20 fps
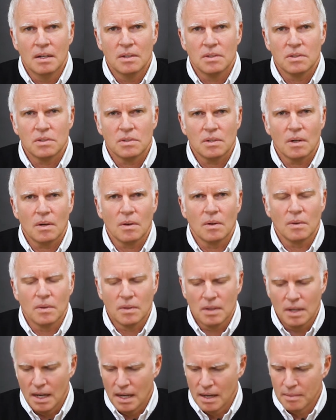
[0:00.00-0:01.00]

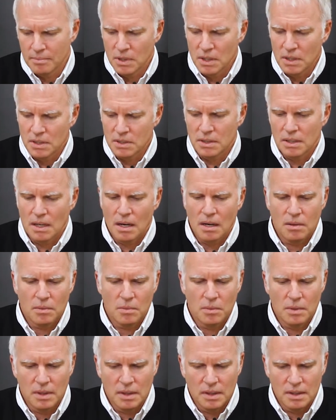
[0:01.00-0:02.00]
So I'm going to start
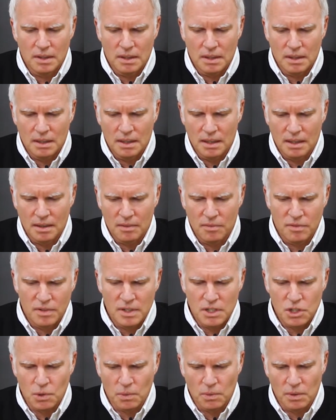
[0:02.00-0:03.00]
with a
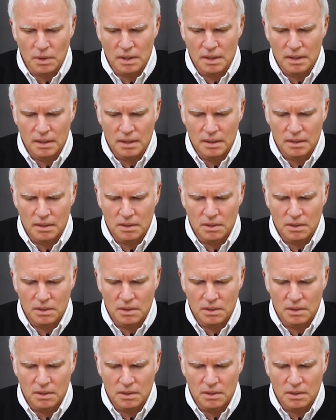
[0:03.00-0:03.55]
visual